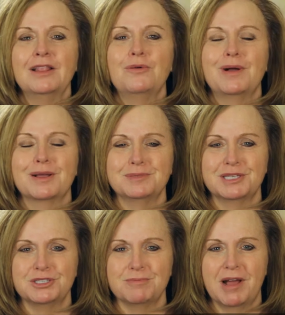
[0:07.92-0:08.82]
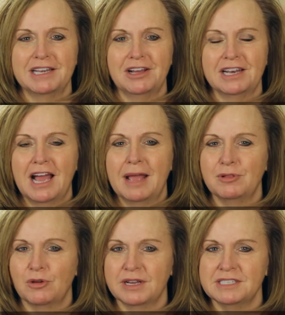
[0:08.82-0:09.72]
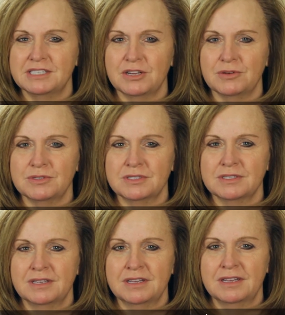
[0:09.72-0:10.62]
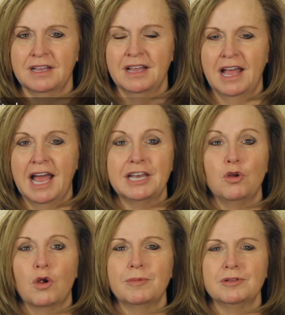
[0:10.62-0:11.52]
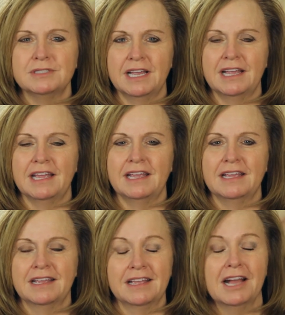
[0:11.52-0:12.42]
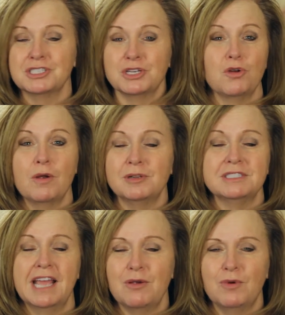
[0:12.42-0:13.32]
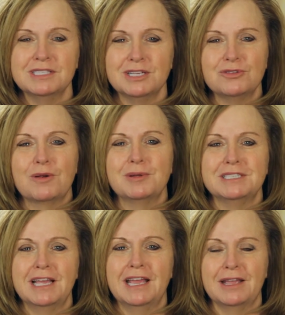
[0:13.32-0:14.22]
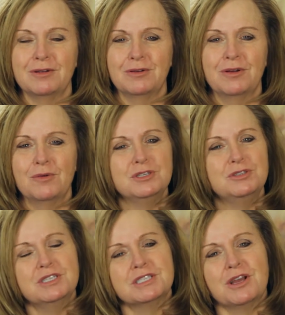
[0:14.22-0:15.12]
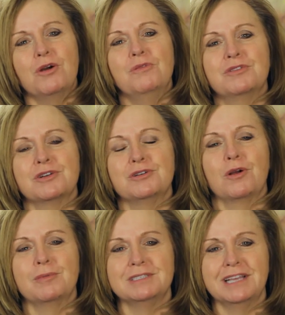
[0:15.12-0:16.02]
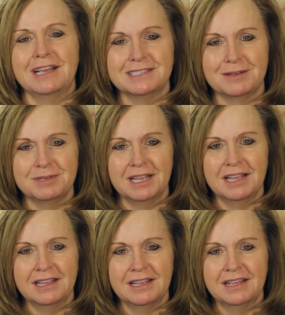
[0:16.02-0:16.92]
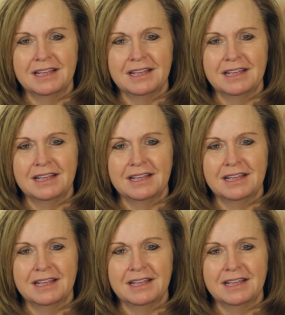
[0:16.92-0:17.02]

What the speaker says: Hello, welcome to Get Your Mind On. I'm Lori Stohs. A normal day. Gosh, a normal day. What's a normal day? Would you just hope for a normal day someday?